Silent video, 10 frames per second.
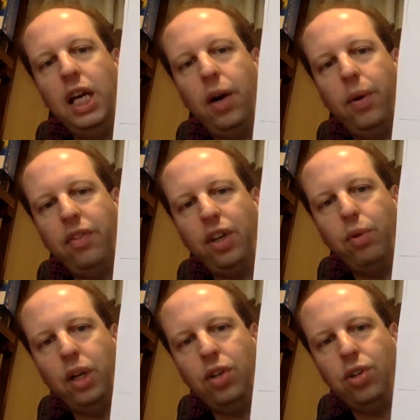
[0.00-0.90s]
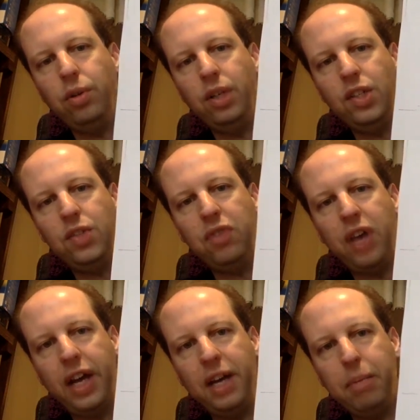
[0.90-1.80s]
However you want to do it is
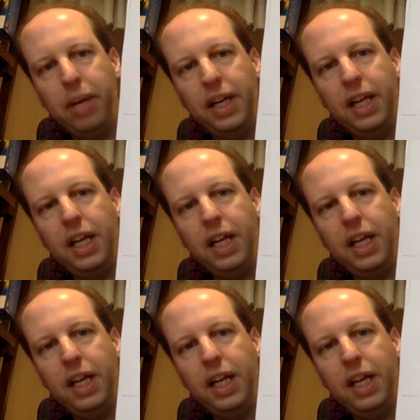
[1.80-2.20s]
fine, but